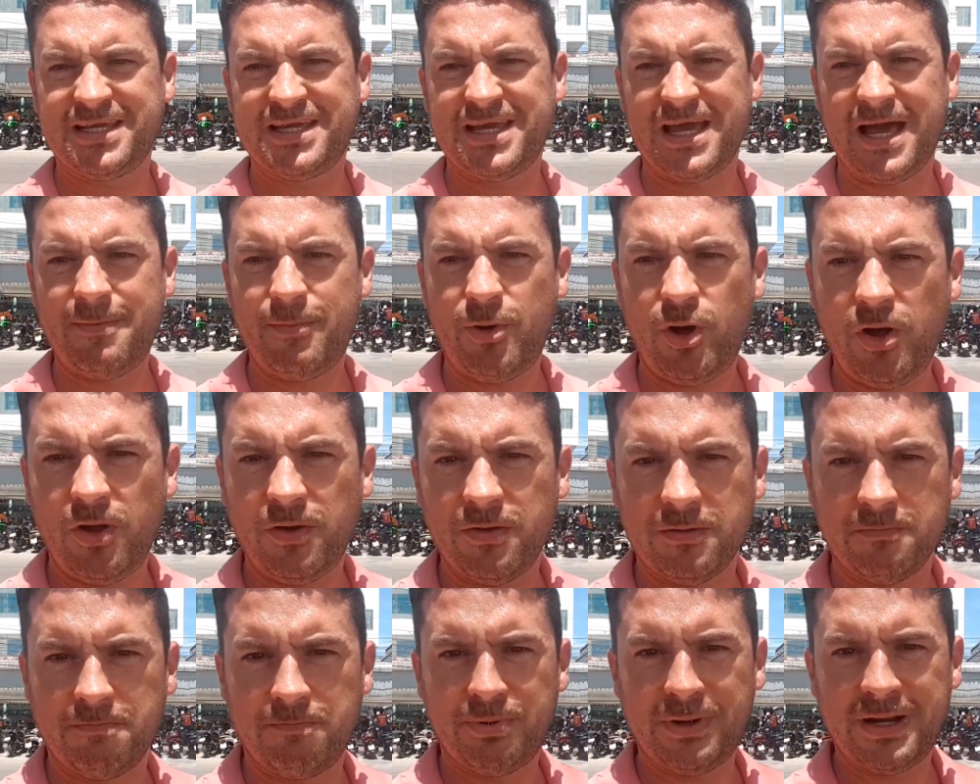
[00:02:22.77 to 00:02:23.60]
Come
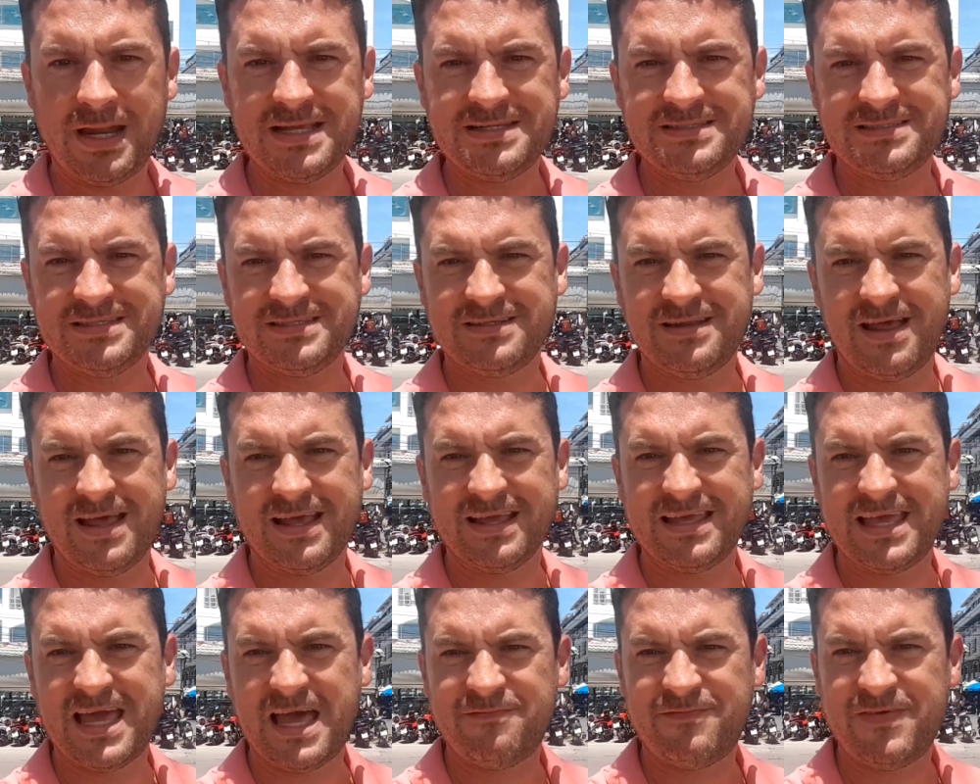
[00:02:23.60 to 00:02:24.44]
on, places
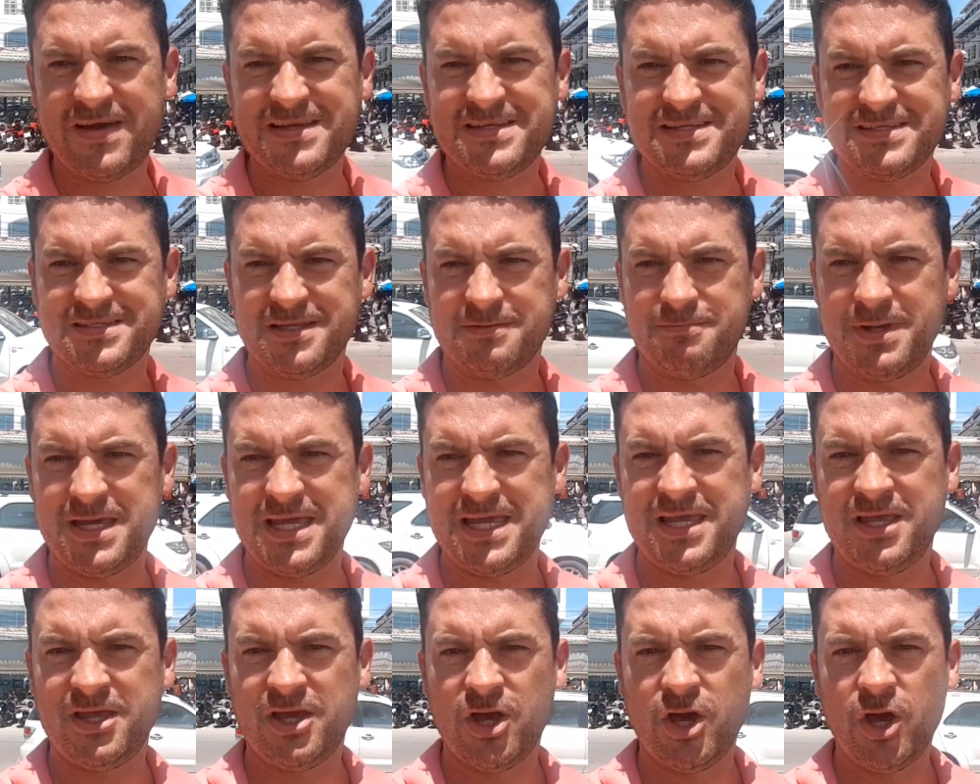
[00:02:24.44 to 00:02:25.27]
like Cafe des
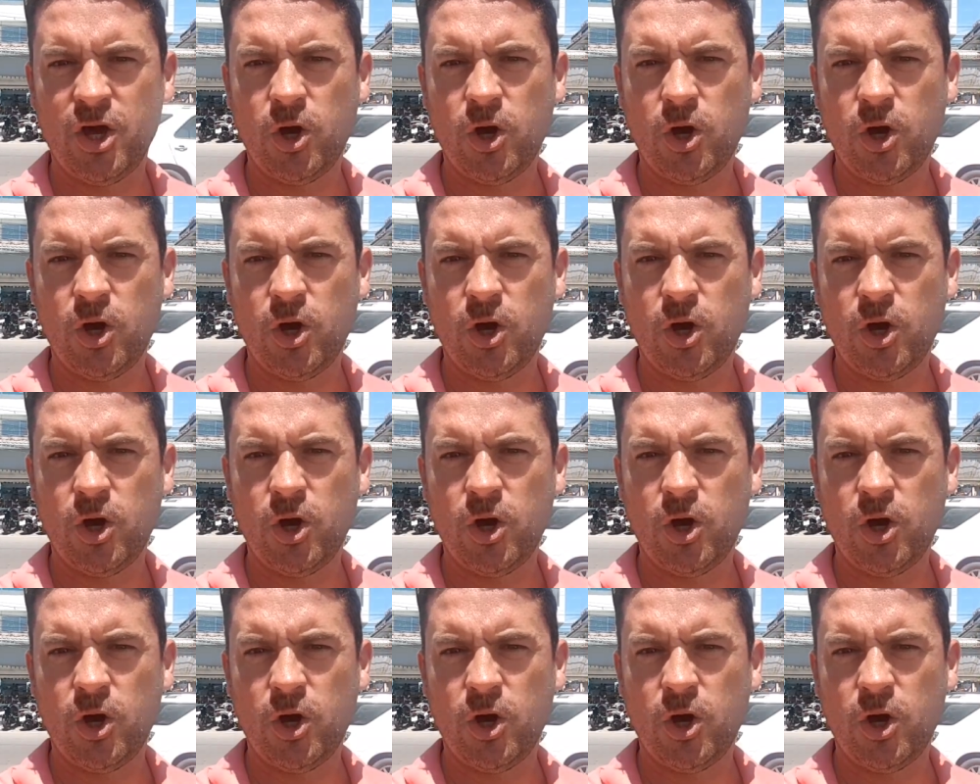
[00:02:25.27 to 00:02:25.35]
Amis,